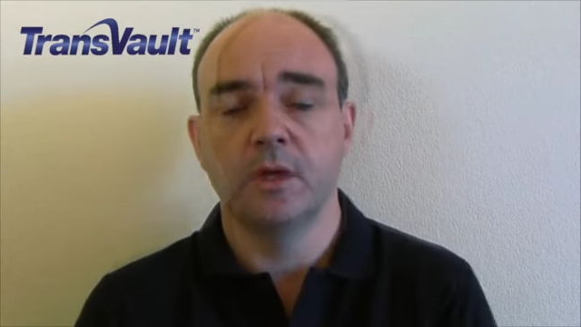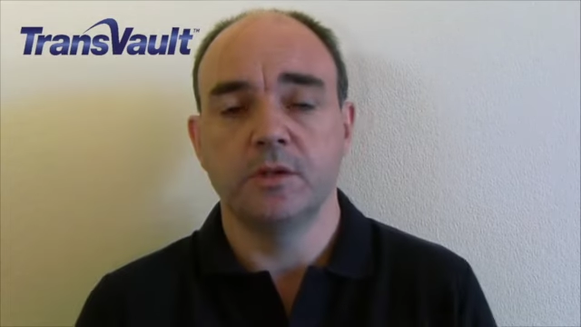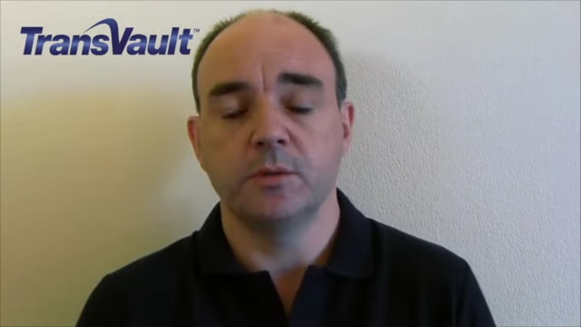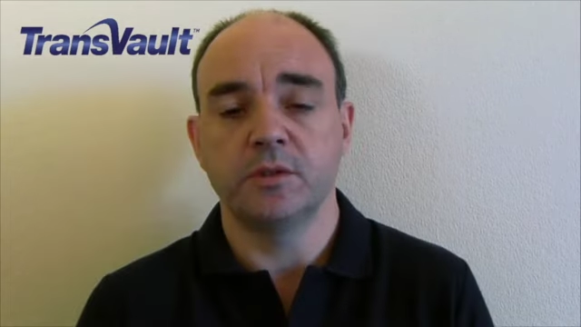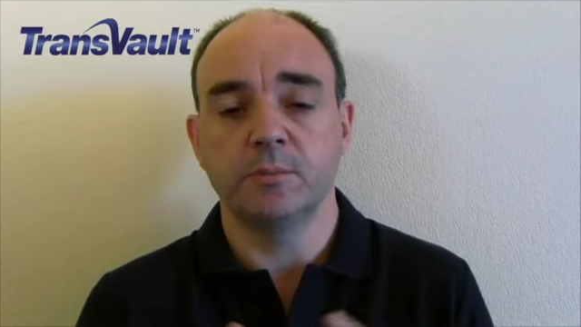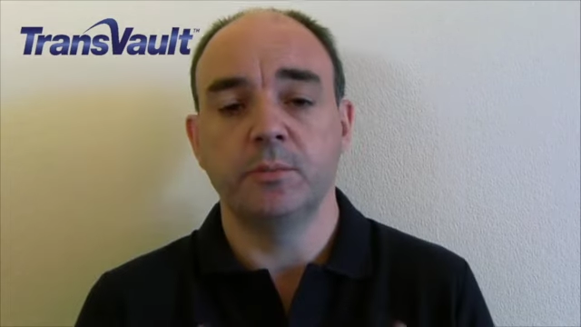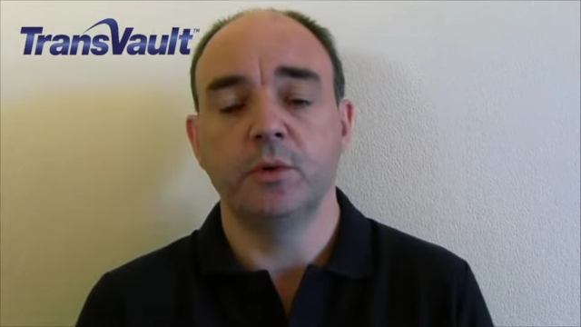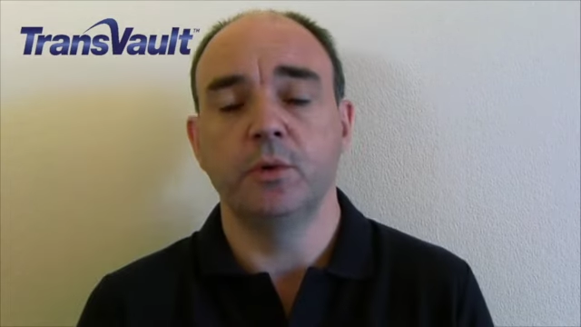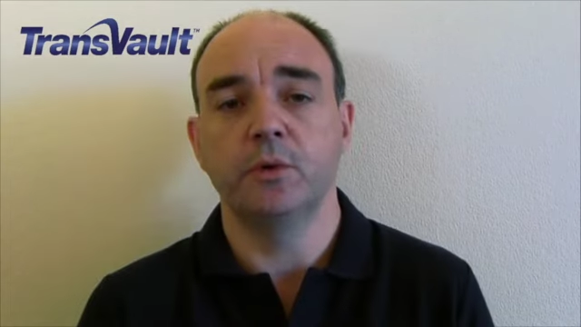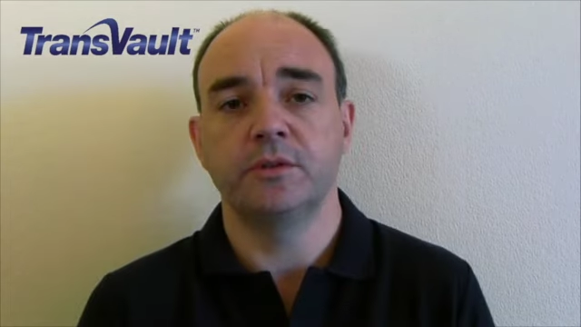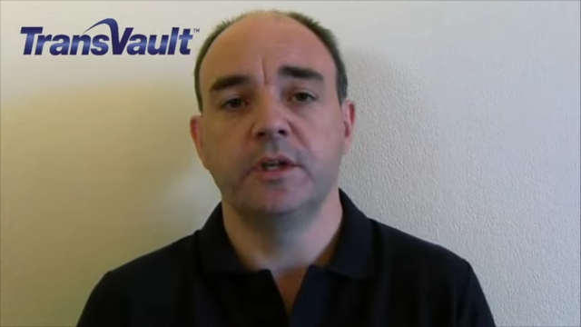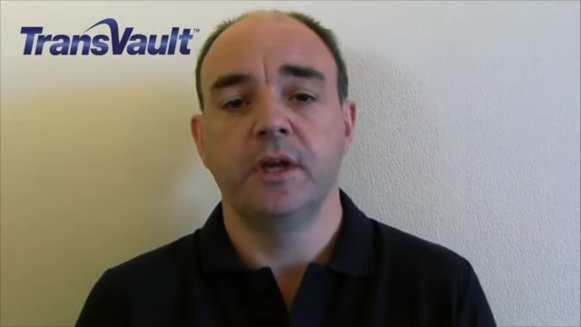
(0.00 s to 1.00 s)
So it's
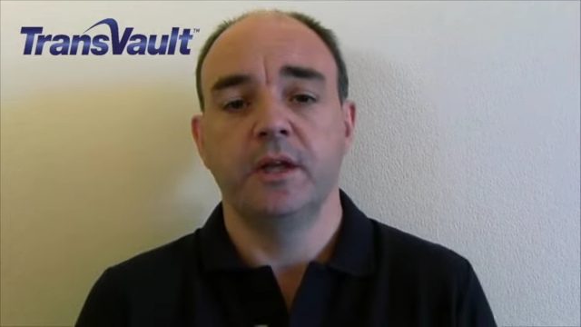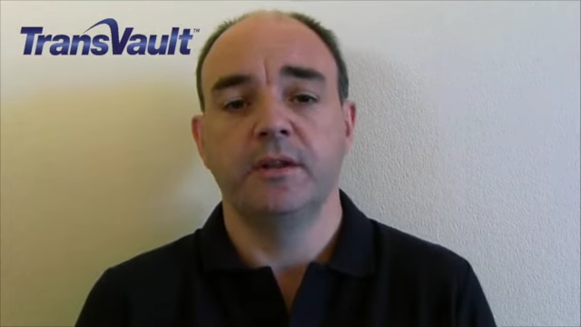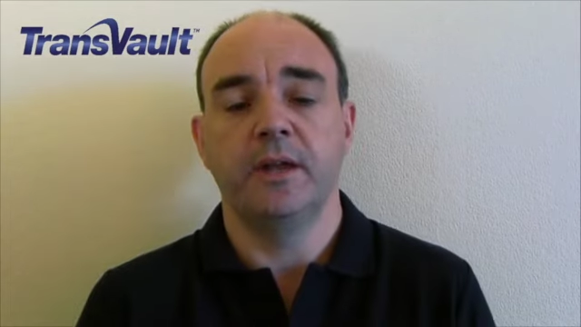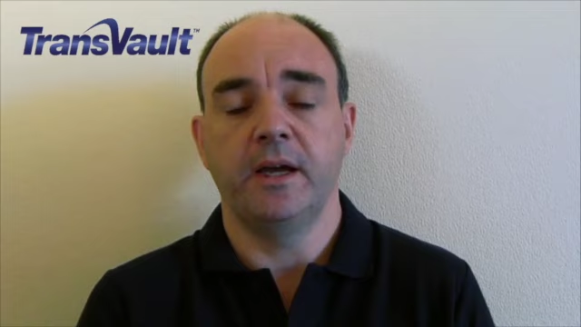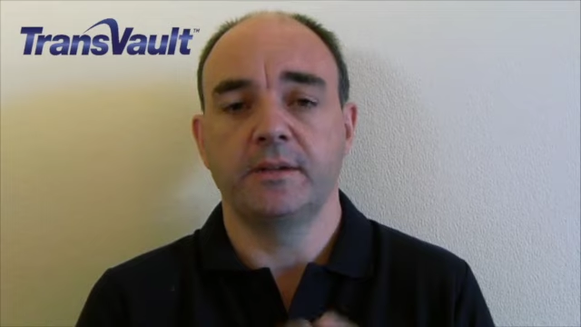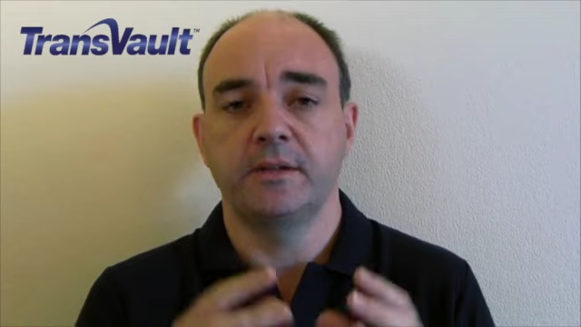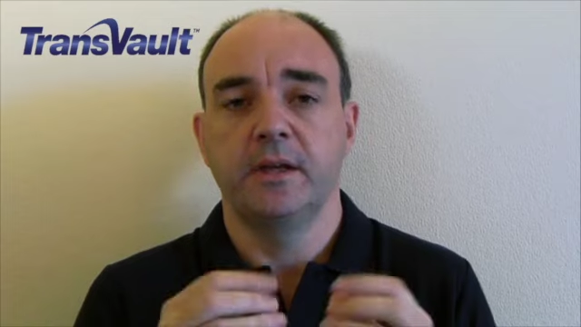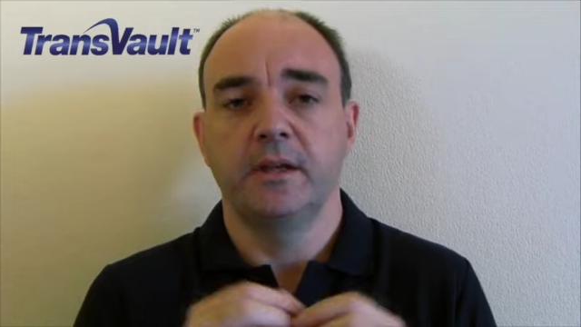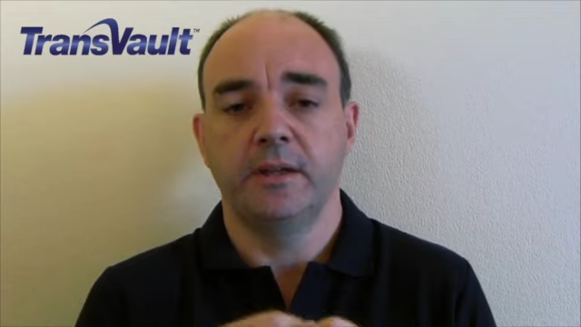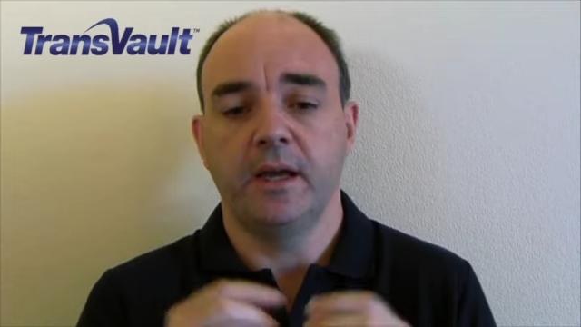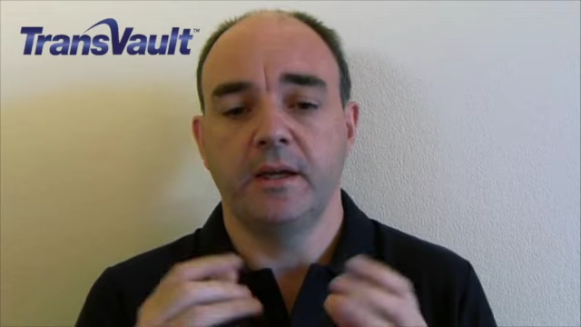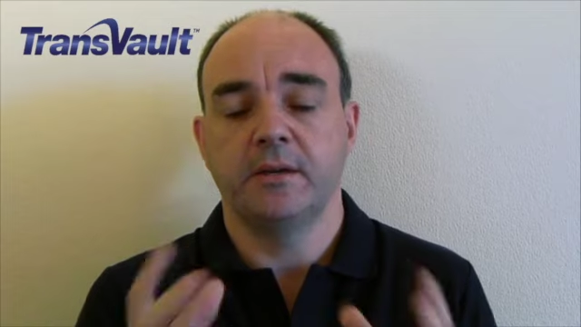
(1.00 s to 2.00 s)
important
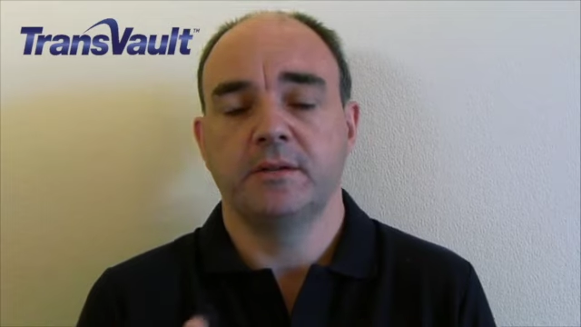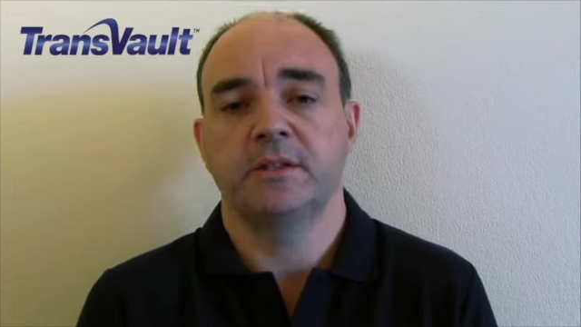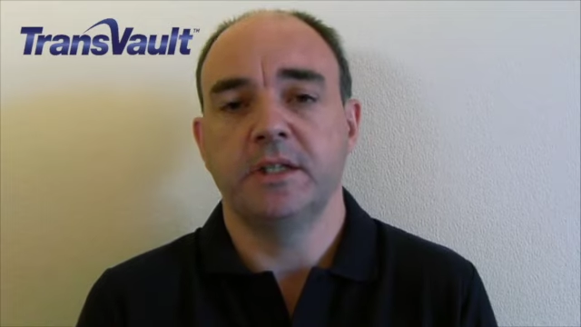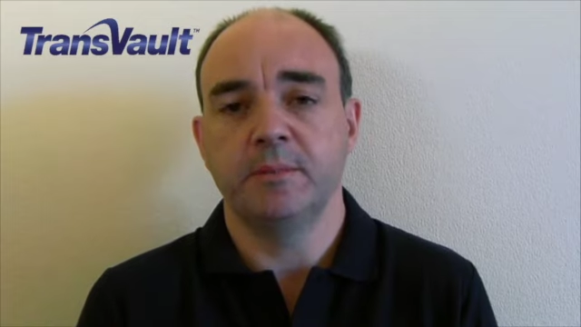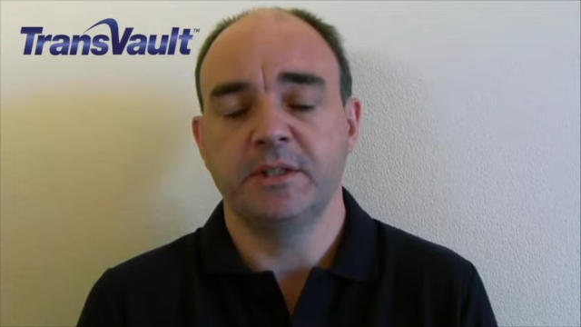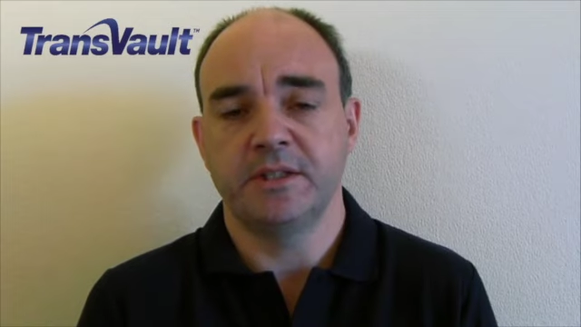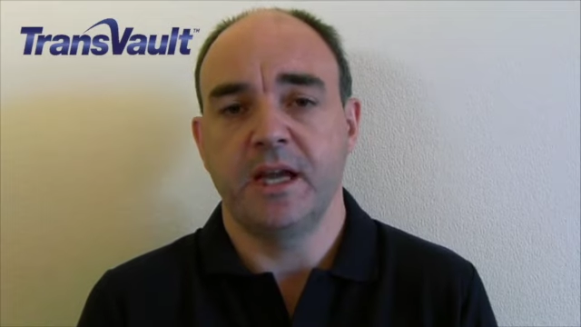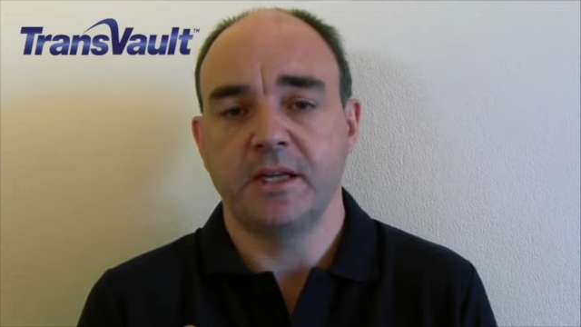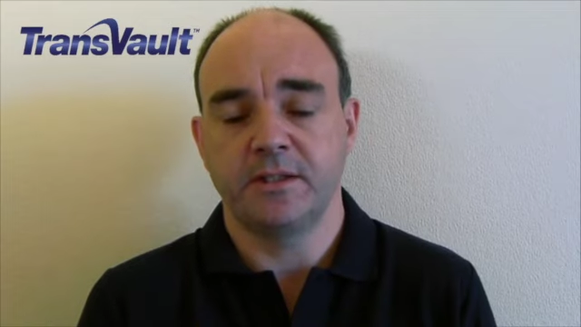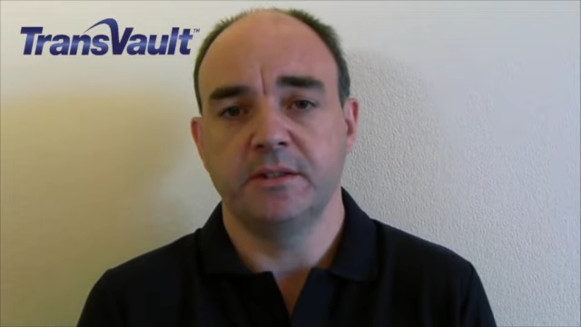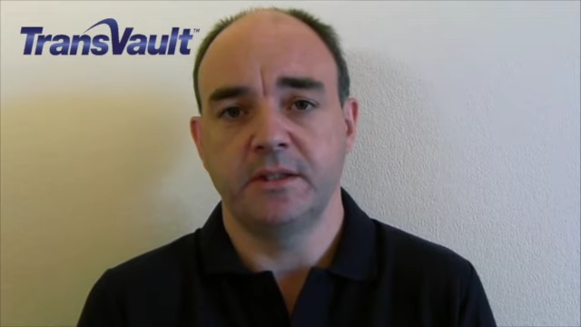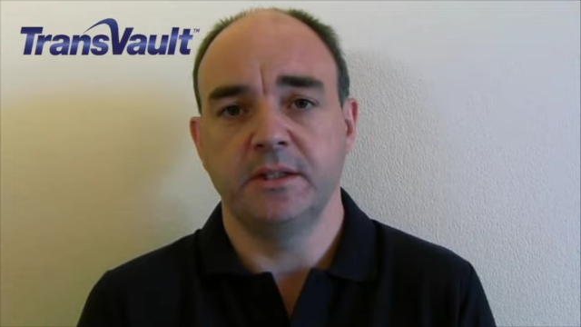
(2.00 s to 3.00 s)
that that seamless
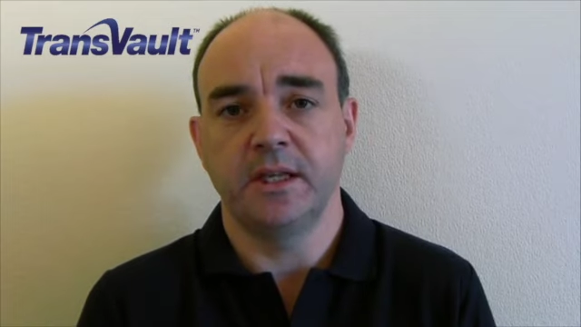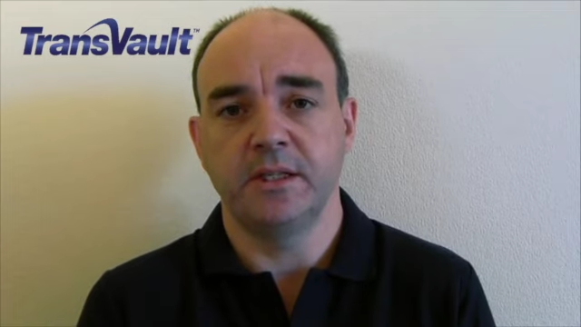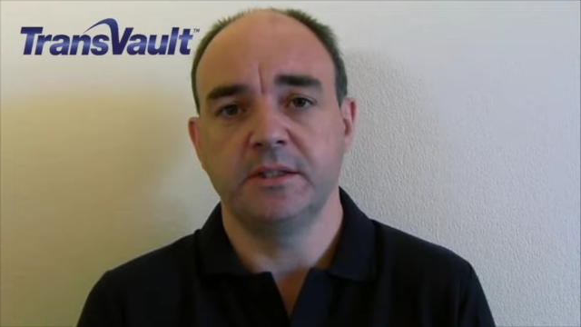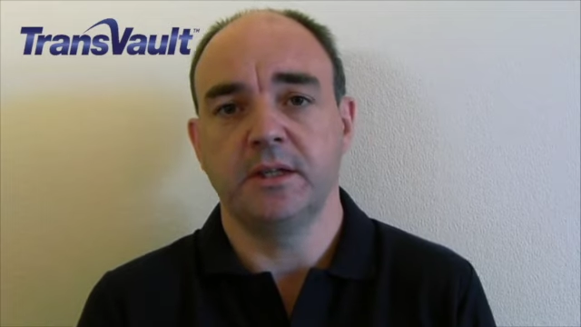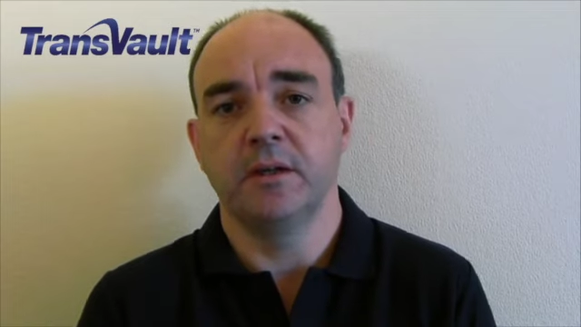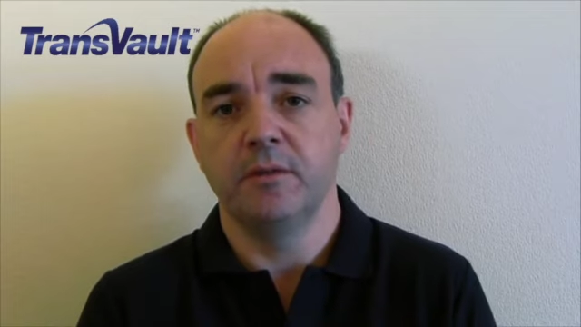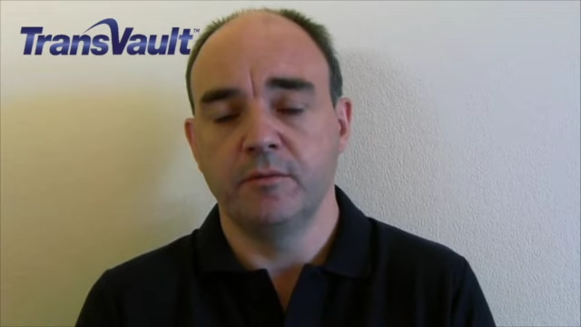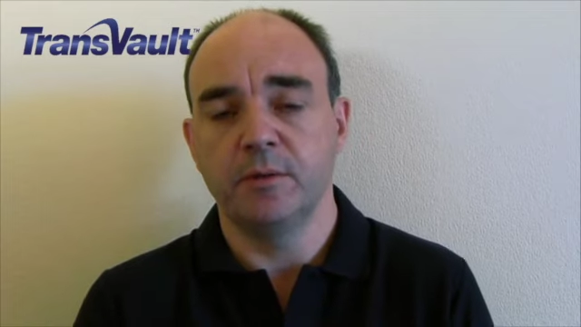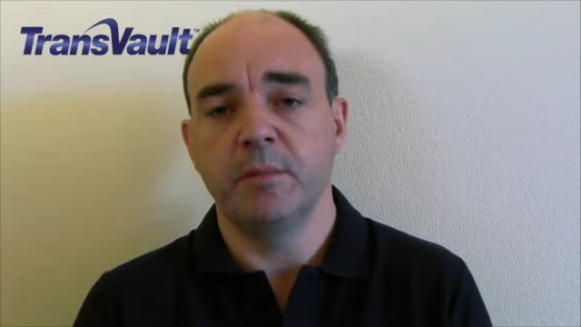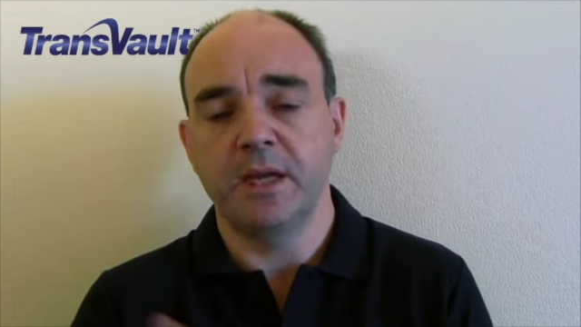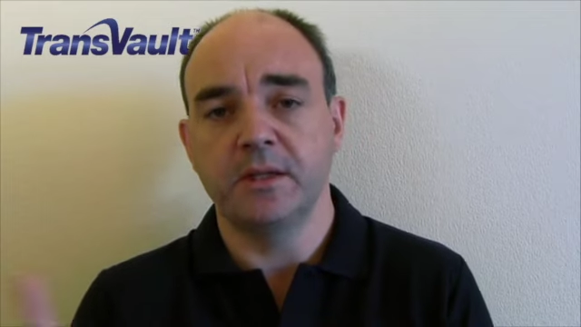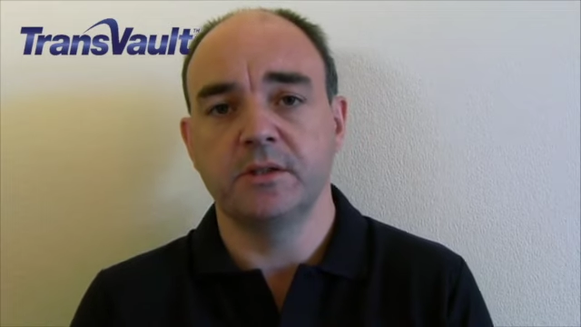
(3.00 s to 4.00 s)
access to data
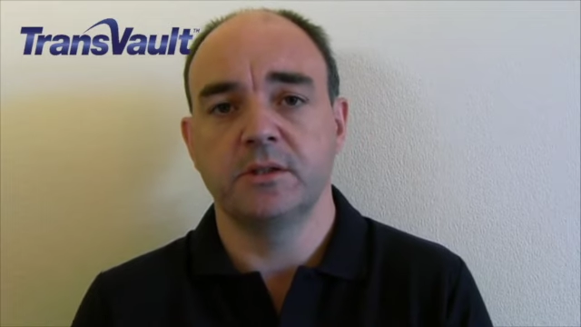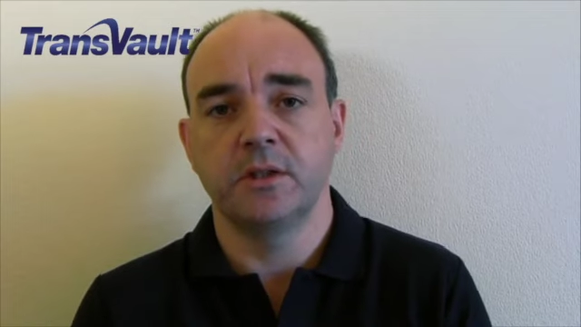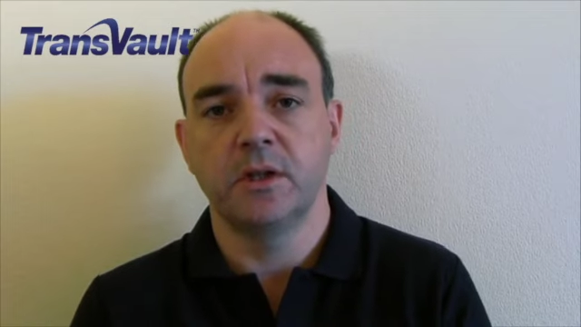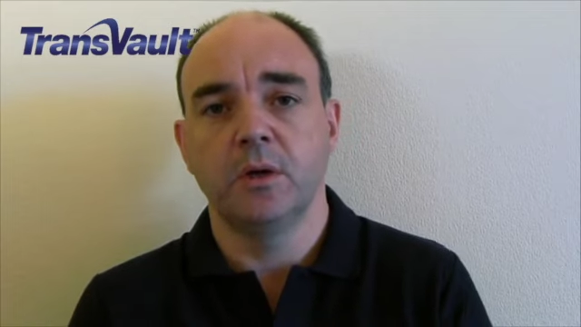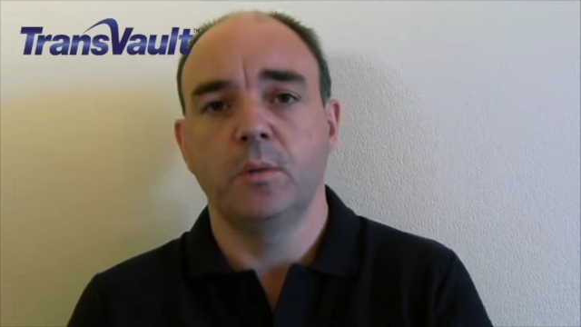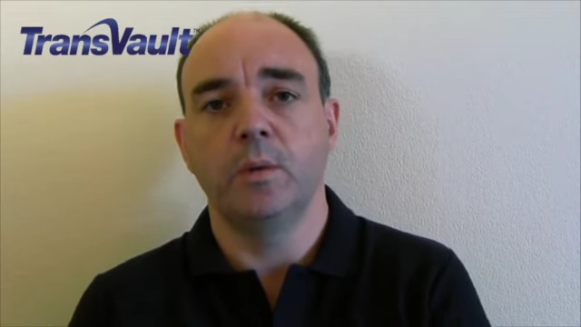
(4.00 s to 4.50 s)
remains